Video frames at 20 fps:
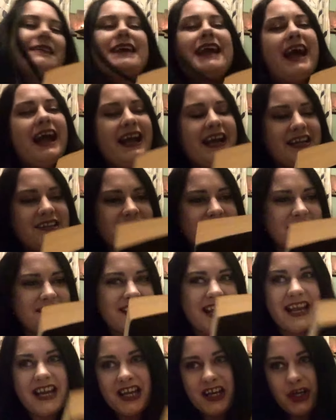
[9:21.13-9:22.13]
okay just
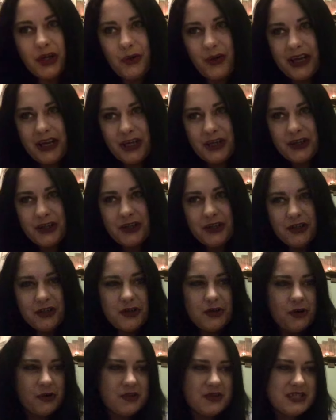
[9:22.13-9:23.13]
taking a quick look at the
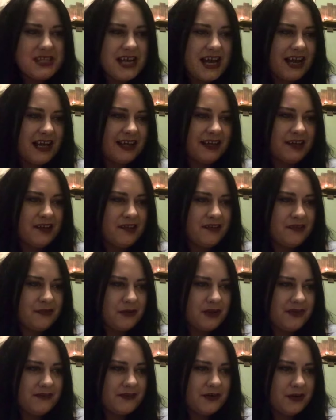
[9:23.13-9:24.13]
contents
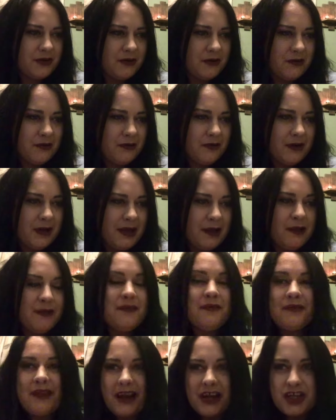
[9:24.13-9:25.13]
we've got
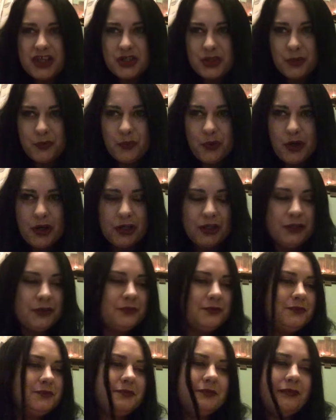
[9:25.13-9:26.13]
section
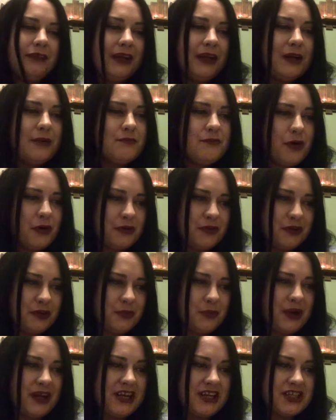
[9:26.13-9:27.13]
one
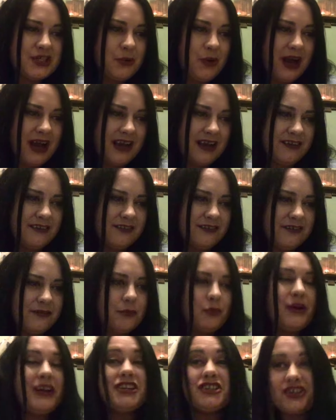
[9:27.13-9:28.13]
modern witchcraft
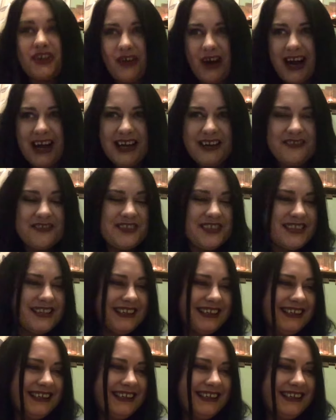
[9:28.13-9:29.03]
witchcraft